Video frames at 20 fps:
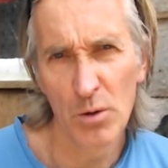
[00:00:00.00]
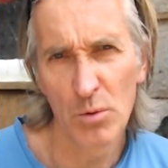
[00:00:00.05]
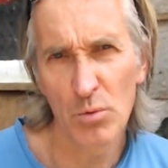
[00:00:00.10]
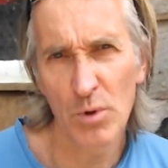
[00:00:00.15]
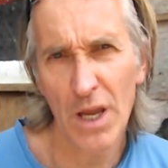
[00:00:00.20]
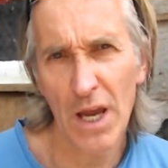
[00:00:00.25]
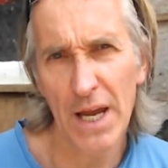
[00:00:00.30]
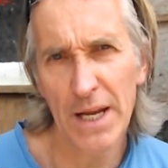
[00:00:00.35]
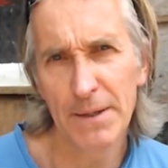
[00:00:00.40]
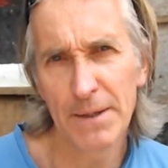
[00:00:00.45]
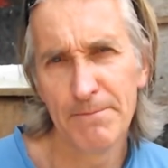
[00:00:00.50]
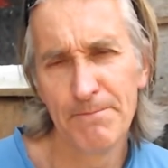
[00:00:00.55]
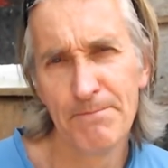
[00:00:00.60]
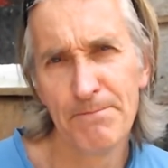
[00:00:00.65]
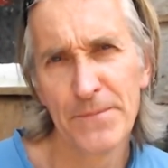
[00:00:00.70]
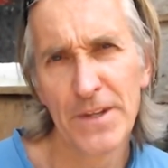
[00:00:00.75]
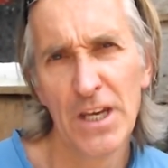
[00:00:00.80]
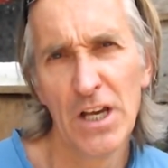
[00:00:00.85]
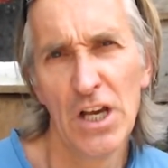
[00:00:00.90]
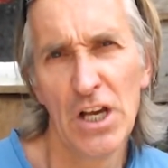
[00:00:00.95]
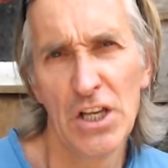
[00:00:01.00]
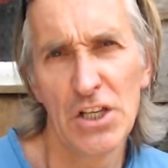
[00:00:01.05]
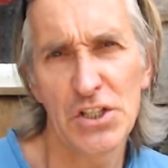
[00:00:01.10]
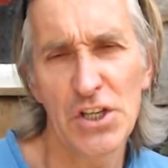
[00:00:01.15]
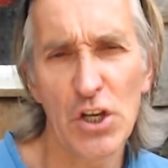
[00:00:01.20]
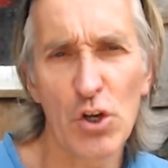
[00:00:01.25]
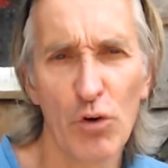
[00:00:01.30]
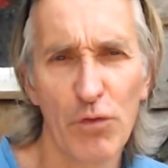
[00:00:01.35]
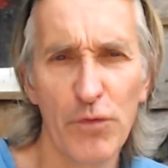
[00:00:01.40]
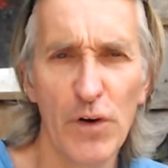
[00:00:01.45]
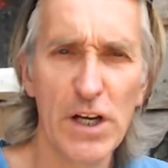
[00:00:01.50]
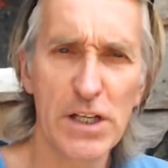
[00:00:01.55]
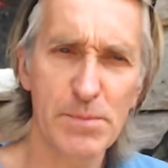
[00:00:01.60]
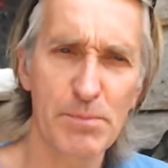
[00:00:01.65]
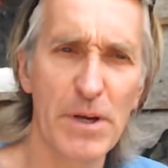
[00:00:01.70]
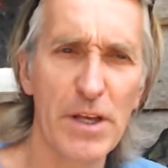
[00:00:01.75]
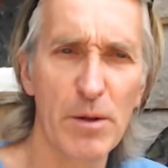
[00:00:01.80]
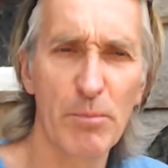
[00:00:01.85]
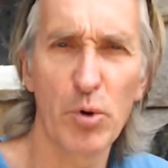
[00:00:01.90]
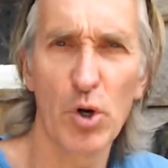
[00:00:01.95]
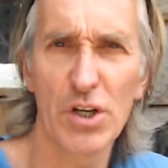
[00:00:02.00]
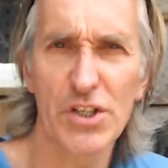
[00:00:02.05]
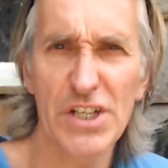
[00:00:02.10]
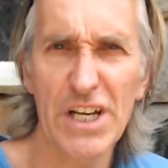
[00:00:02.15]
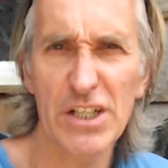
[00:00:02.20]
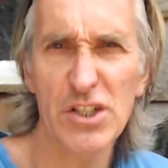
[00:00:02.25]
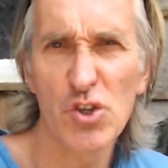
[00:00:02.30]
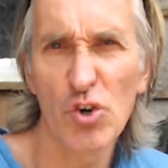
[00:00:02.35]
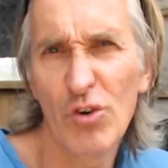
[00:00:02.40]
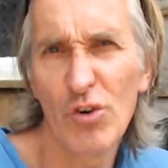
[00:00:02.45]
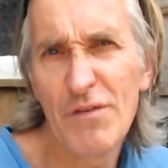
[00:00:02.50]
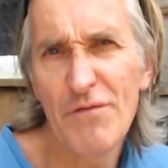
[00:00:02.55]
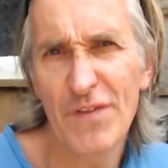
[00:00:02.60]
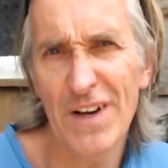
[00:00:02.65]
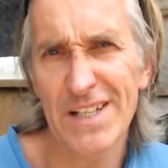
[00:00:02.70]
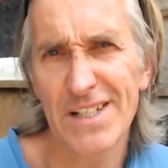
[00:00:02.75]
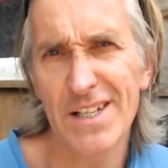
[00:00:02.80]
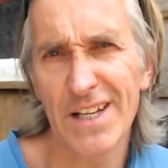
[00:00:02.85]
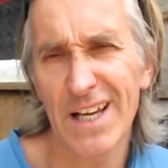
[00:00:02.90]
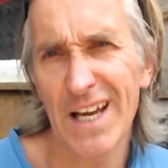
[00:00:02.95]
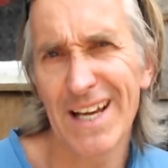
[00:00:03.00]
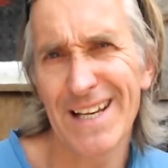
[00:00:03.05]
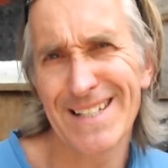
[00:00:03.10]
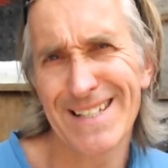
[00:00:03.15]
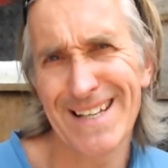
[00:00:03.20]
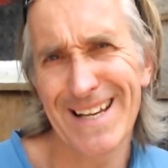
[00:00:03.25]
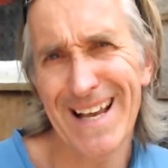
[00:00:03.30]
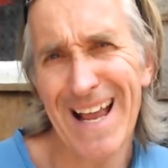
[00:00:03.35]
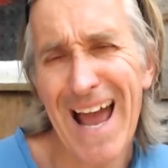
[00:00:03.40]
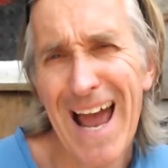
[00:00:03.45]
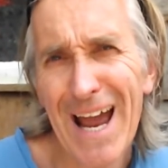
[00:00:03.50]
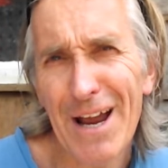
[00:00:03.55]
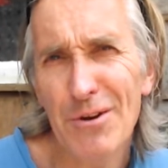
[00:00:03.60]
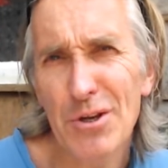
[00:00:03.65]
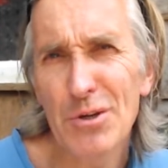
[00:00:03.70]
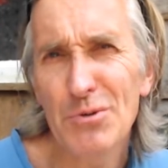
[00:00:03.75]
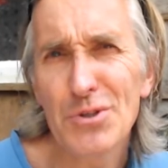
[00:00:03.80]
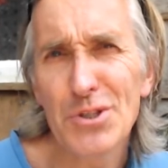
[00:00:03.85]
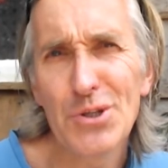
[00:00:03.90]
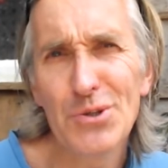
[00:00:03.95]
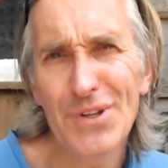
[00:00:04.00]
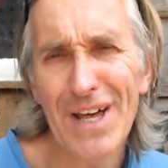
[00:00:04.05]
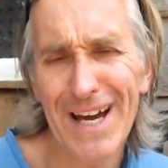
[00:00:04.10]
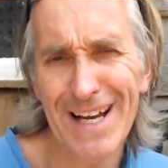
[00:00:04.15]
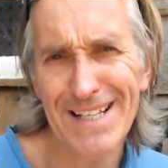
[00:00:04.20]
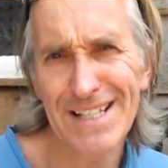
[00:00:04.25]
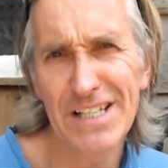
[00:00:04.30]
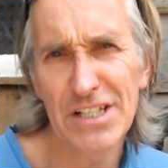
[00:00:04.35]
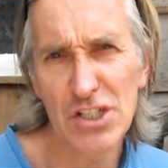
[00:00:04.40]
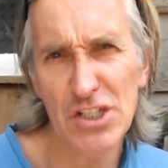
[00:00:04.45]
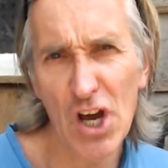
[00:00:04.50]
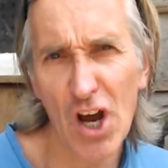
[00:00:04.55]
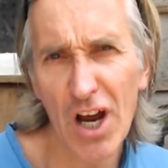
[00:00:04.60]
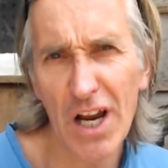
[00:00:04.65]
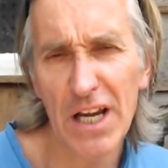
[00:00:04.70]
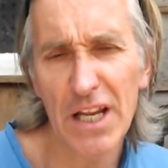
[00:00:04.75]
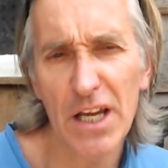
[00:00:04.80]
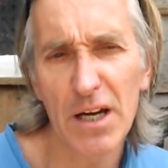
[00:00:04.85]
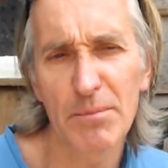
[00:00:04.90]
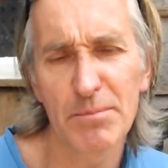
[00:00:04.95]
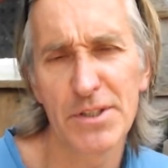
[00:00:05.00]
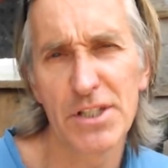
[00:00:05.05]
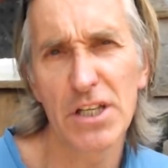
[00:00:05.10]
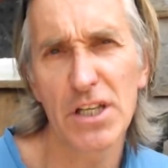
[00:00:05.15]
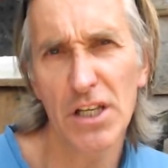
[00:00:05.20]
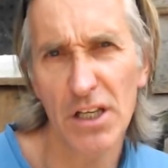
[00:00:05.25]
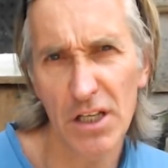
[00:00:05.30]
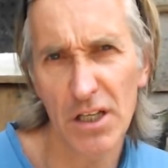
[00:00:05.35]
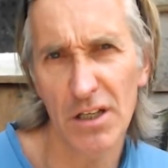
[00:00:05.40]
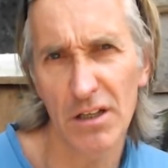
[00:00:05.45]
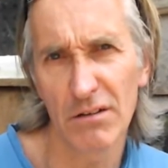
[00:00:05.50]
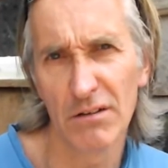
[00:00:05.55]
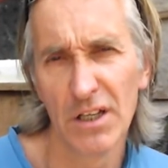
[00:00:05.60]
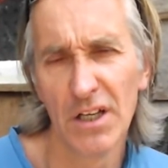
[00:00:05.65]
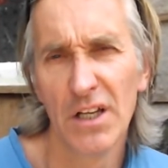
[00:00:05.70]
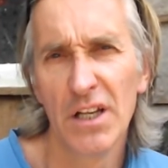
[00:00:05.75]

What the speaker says: Okay, so your first bit of the project, you're investigating. How you do that is entirely up to you.